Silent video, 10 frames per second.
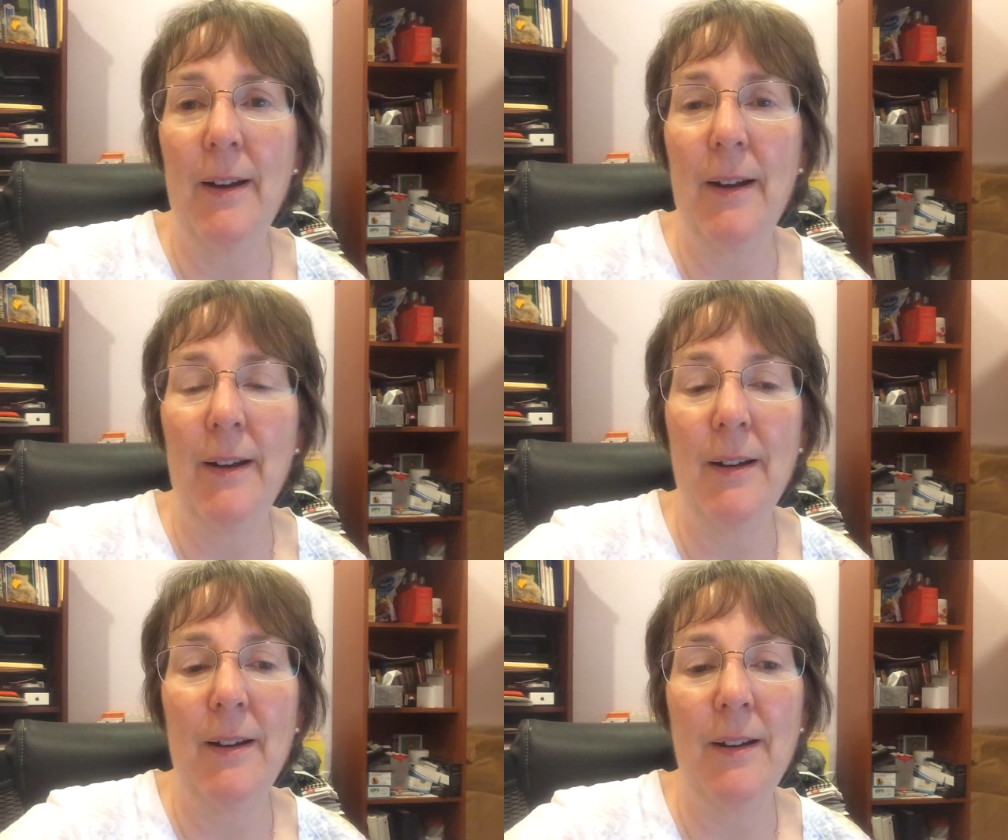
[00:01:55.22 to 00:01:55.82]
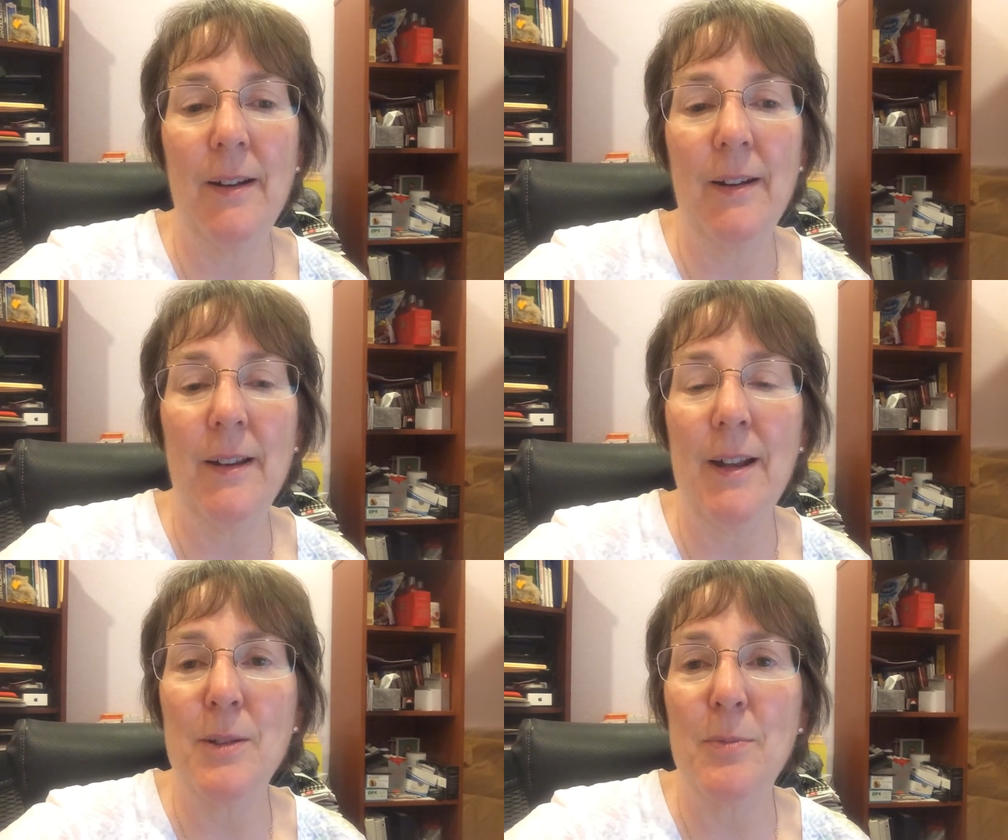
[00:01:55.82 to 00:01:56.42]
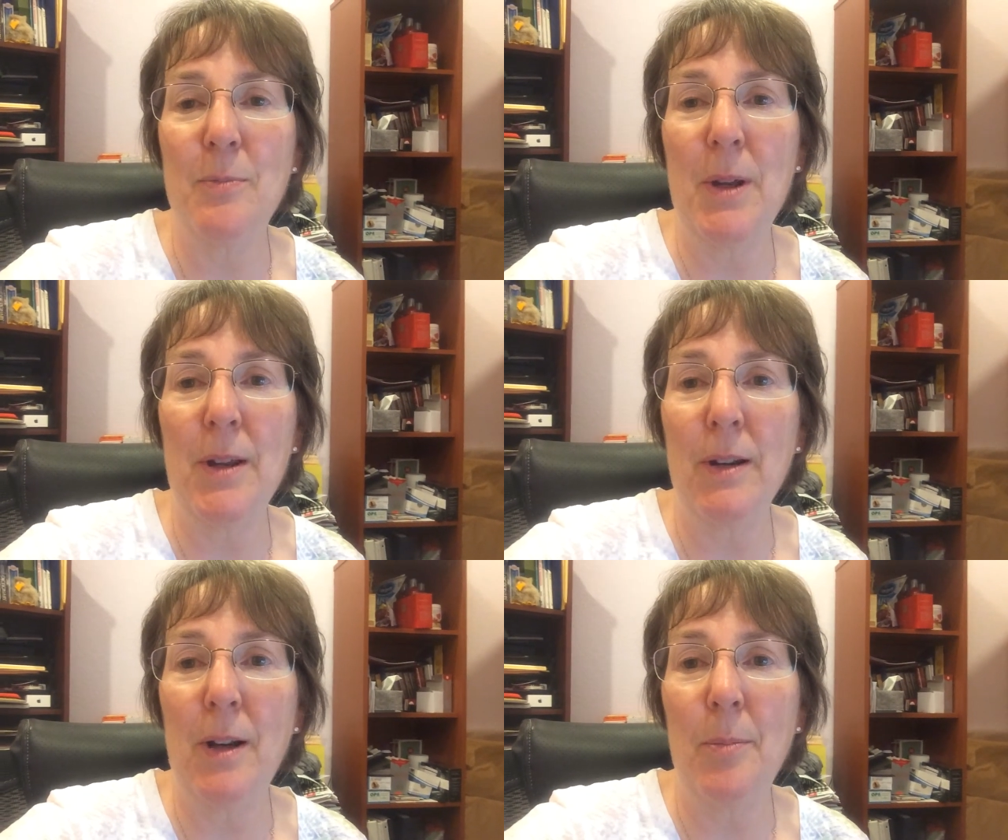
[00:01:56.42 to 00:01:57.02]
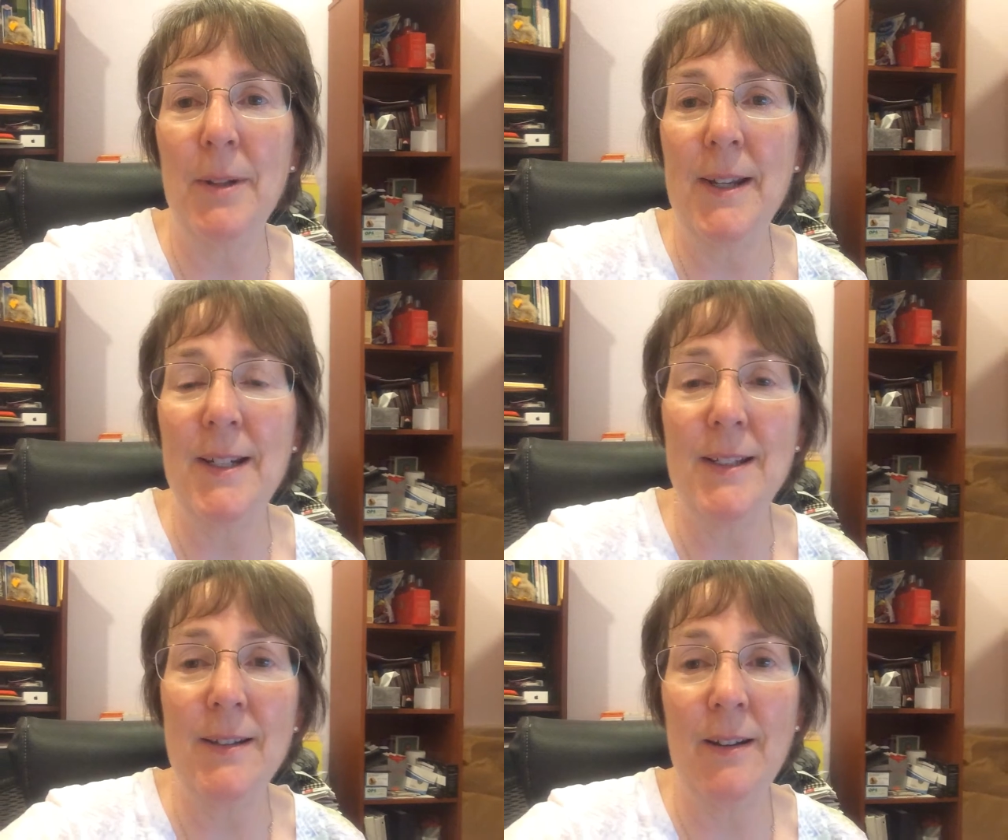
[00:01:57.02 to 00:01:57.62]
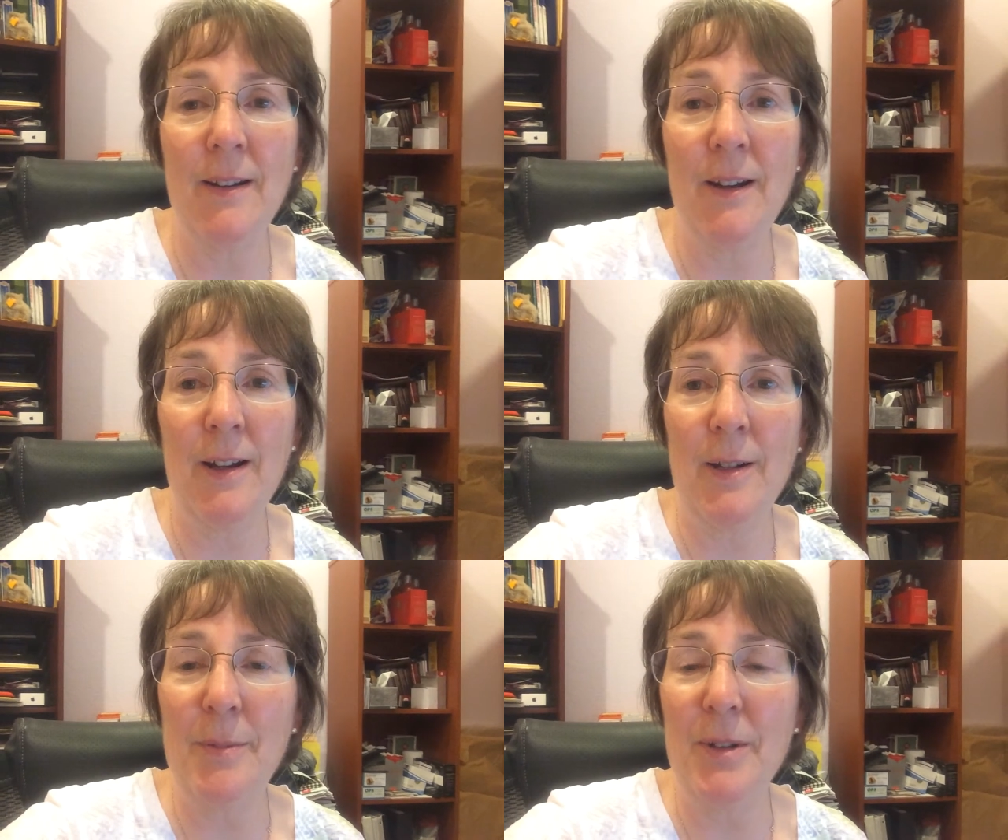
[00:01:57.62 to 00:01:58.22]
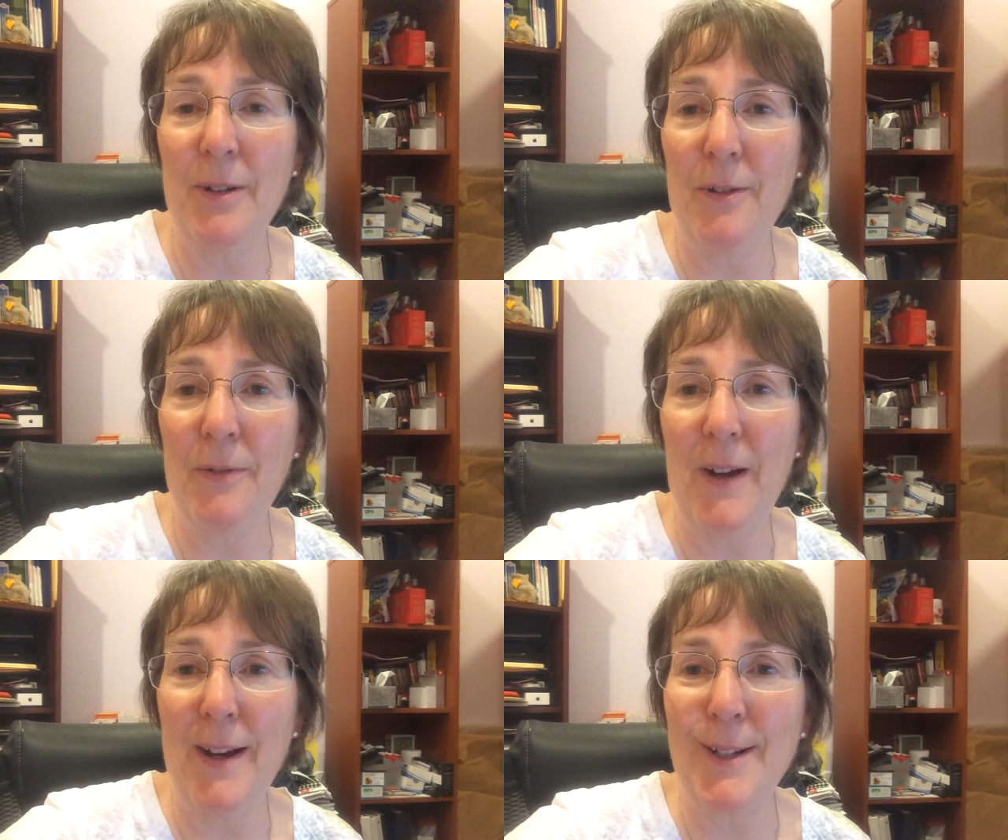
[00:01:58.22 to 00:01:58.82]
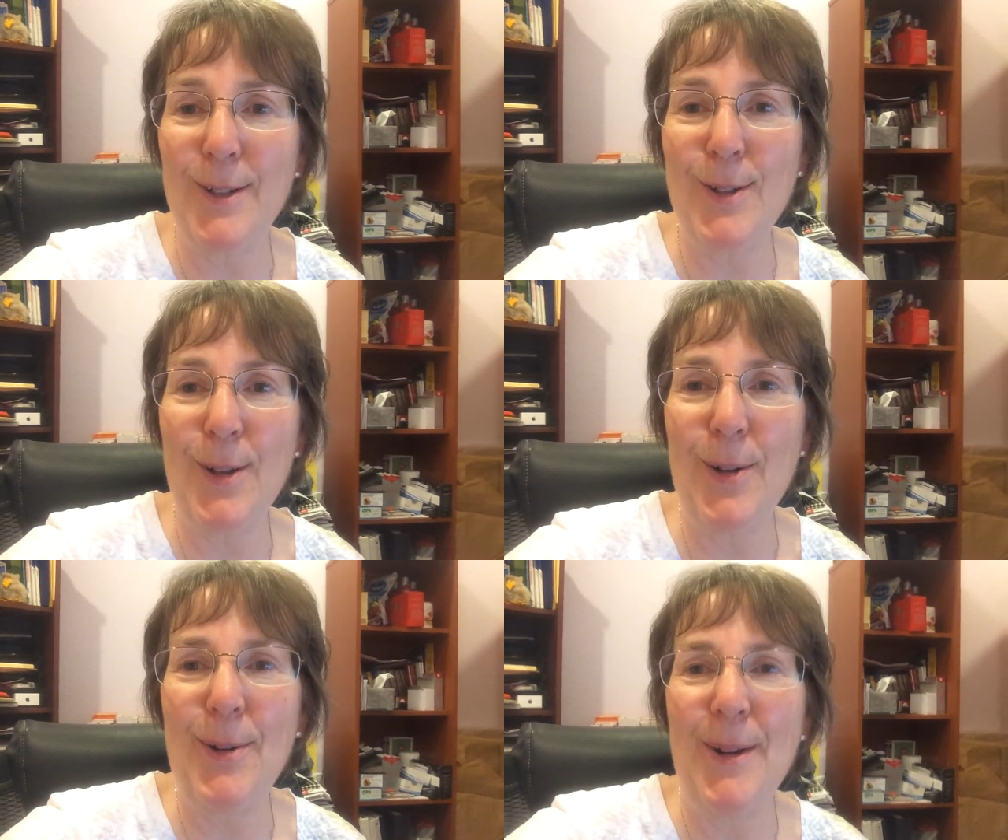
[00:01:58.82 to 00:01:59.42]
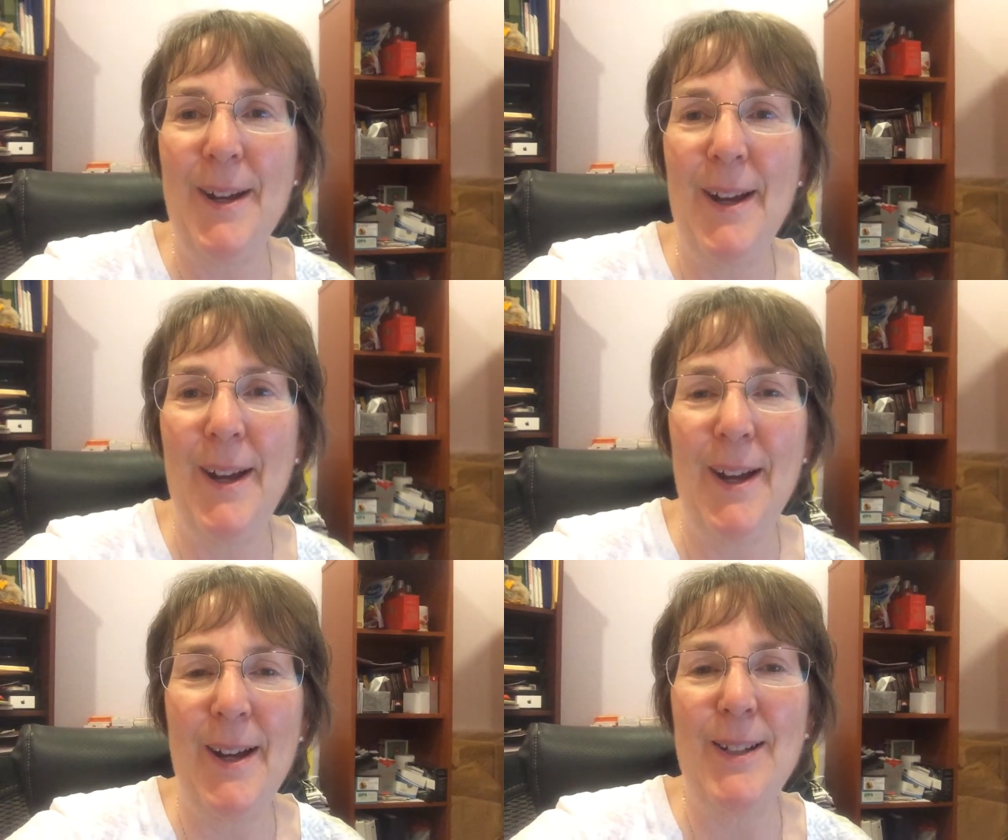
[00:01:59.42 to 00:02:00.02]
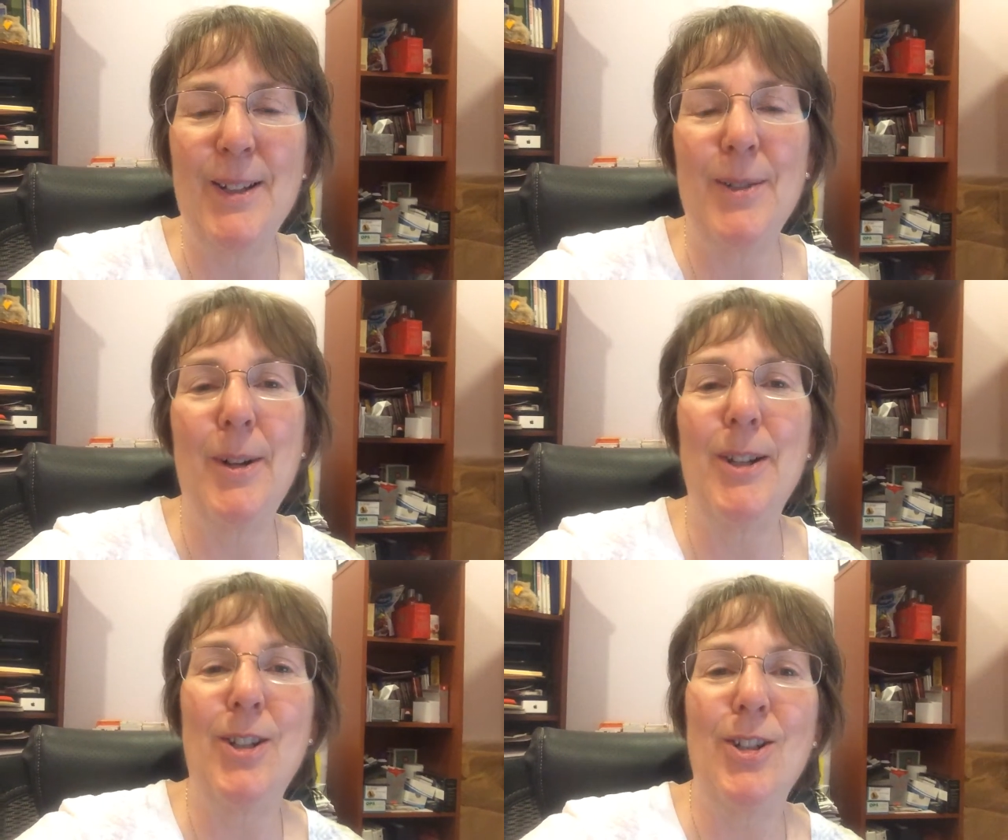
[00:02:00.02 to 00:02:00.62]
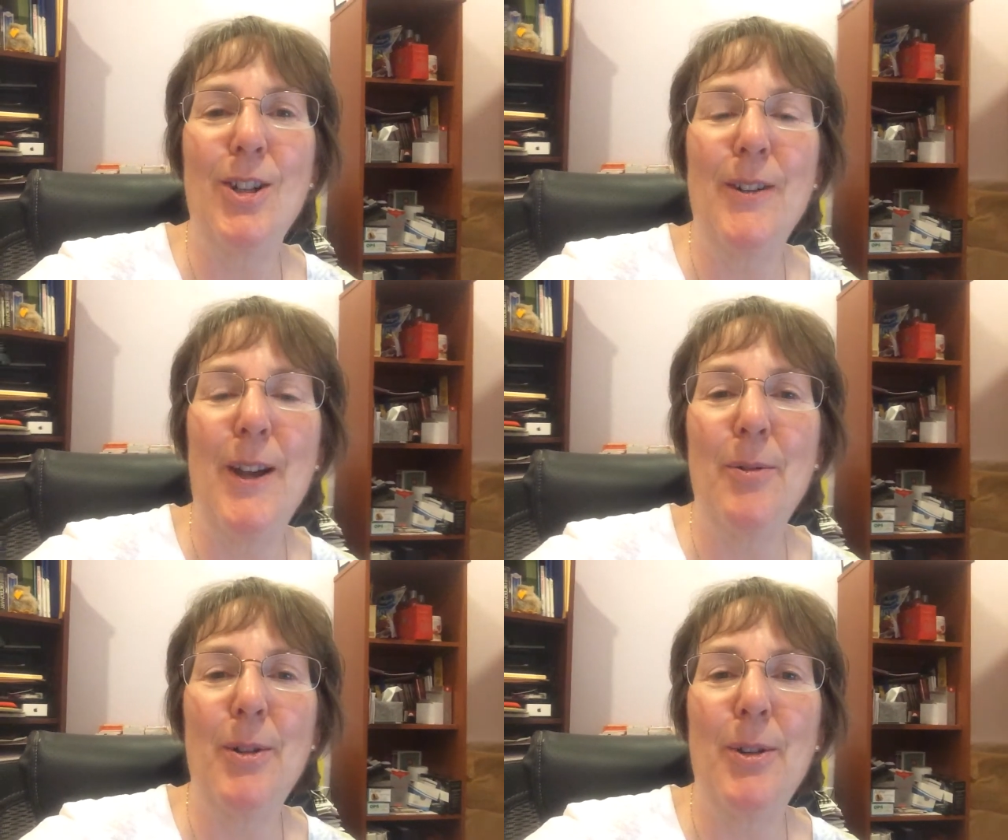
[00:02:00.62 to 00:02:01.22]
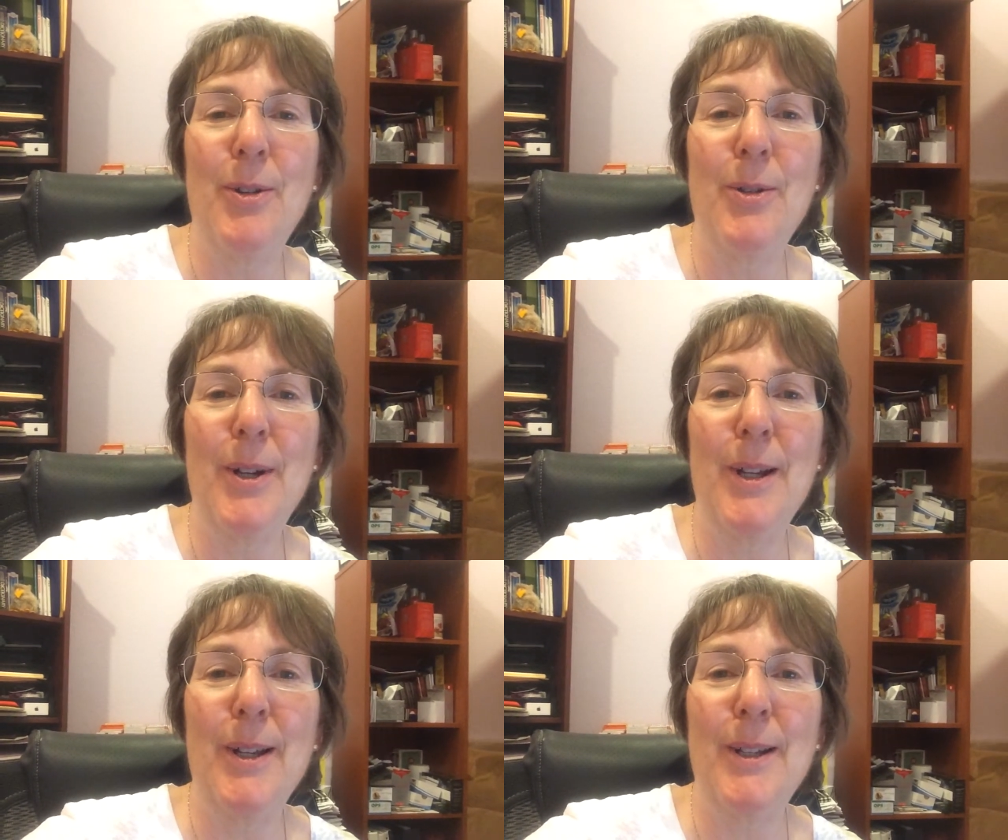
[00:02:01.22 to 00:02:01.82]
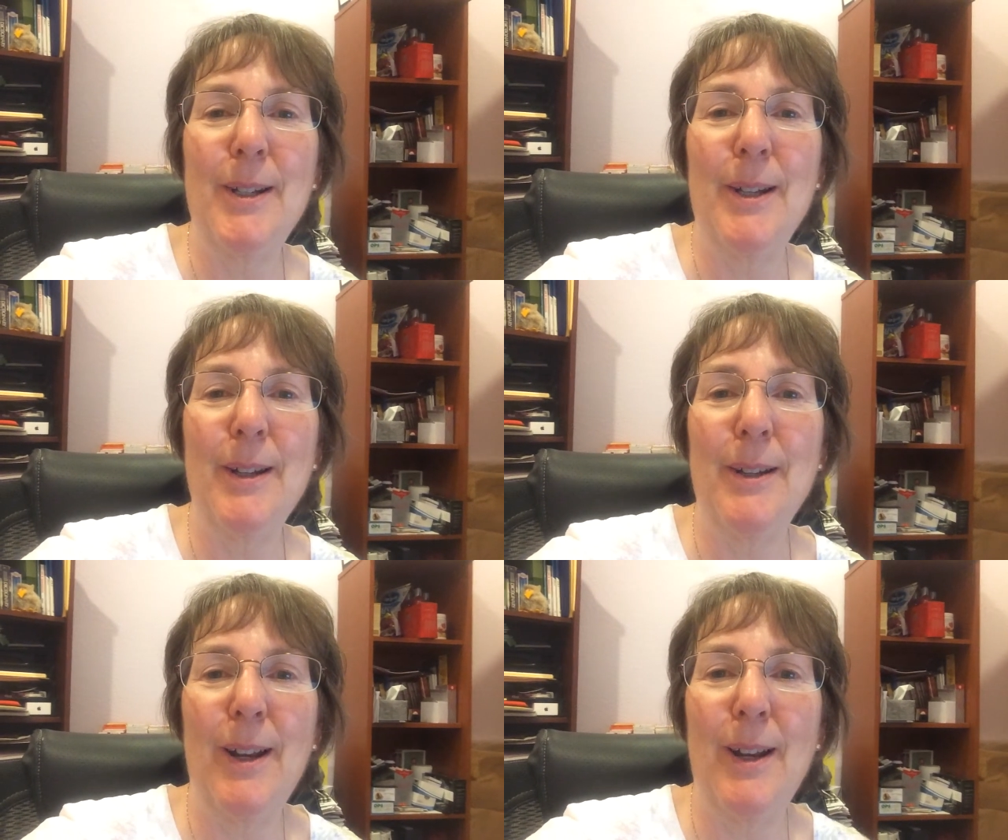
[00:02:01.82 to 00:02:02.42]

uh, and that's been a couple days and I'm still fine. So uh, I uh, just wanted to share that with you and uh, I